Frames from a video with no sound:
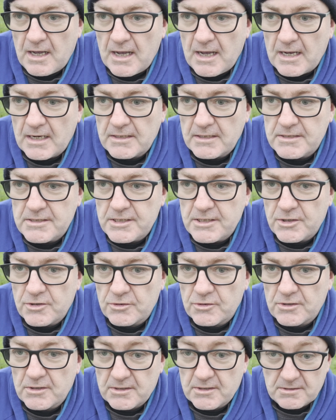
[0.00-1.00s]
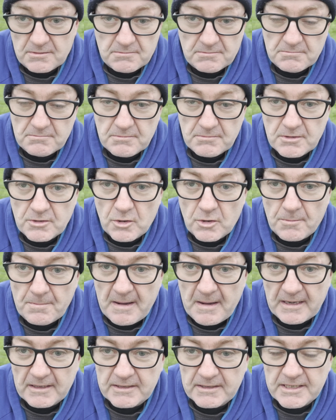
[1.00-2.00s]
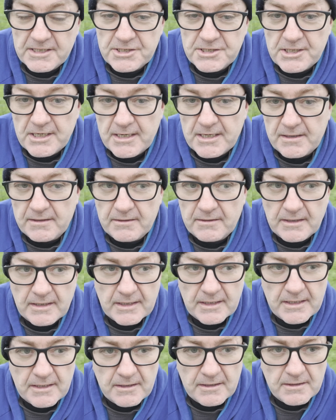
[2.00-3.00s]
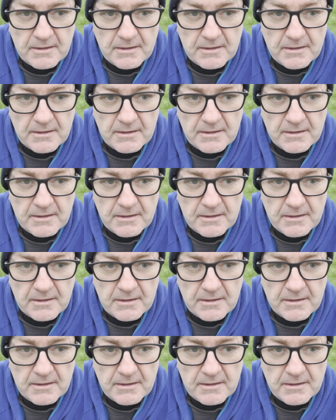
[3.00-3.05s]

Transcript: and you could look back at this year and think,